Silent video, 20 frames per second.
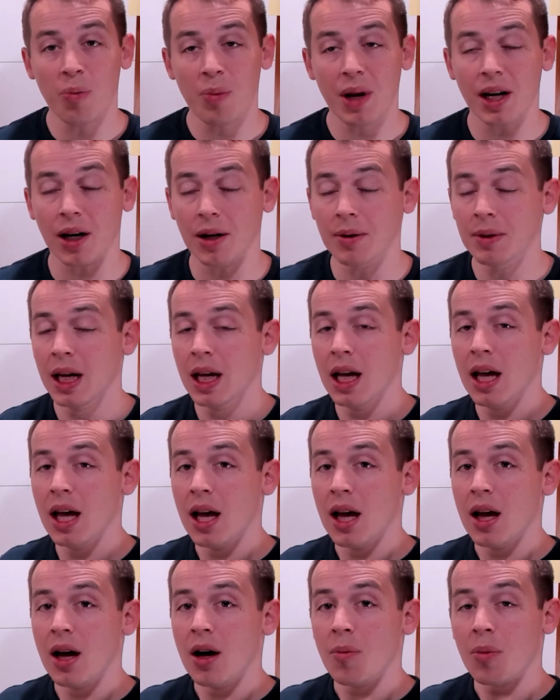bigger.
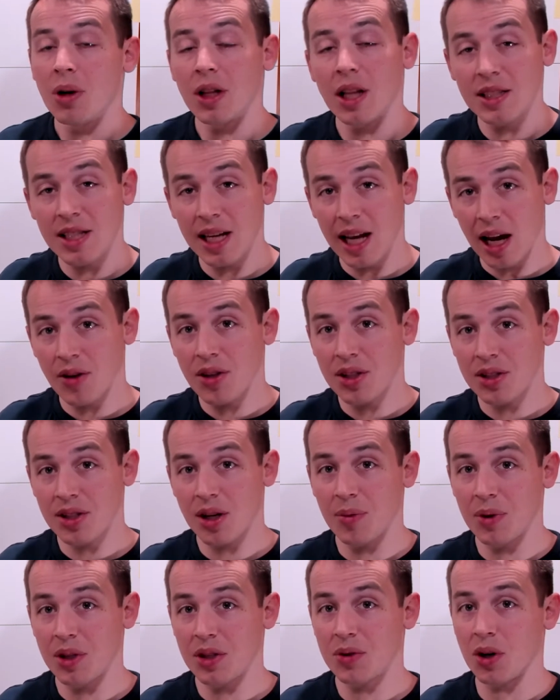But let's see how some
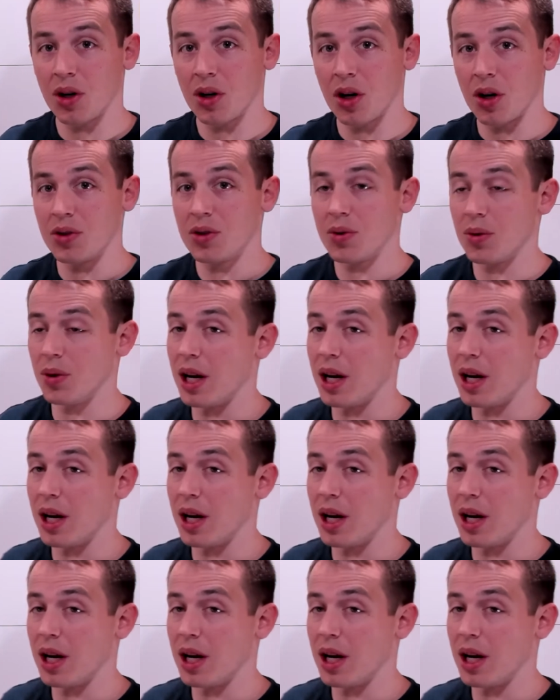of this work goes through.